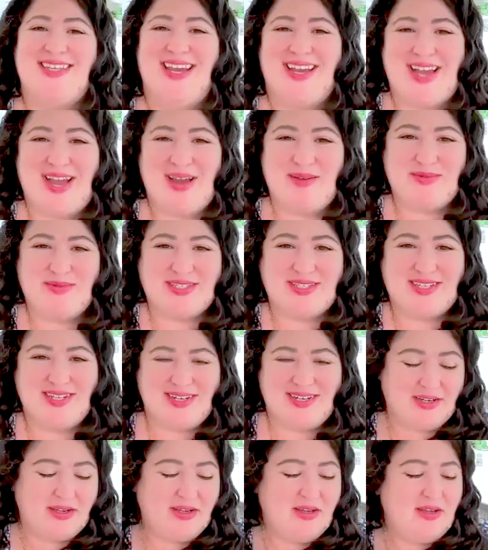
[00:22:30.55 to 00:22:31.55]
Like, I'm just
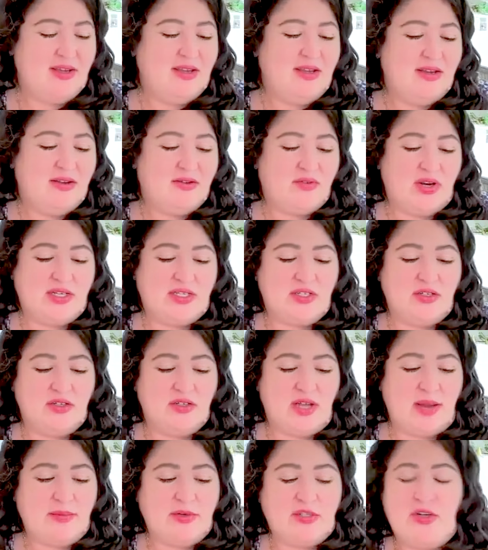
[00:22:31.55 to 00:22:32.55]
going to, right,
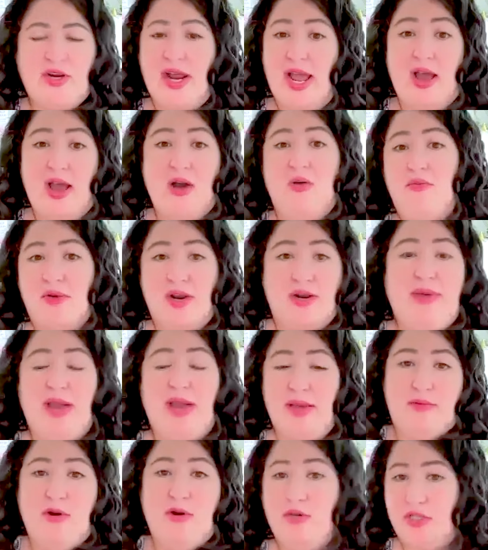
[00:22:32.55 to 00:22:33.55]
I'm going to try to outrun
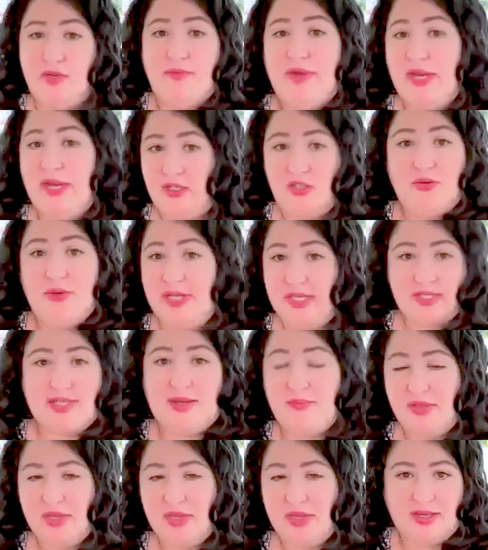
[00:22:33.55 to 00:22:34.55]
my emotion by doing
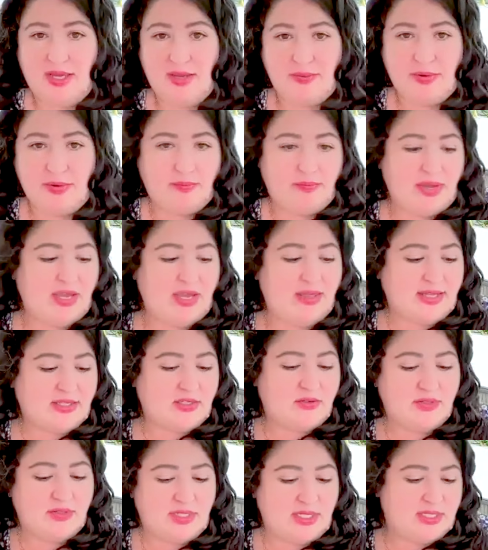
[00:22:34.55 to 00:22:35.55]
something to keep it at bay.
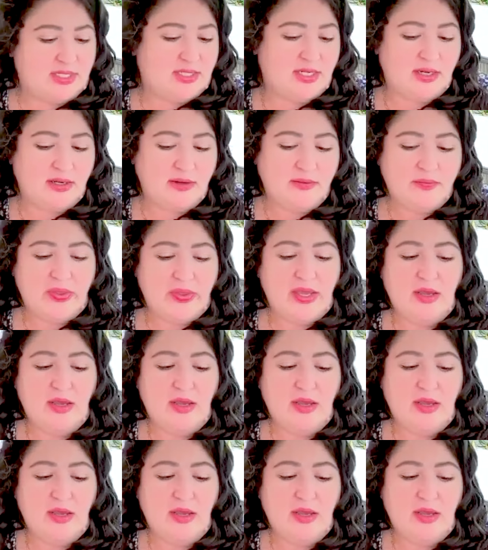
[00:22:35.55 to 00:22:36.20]
That's resisting.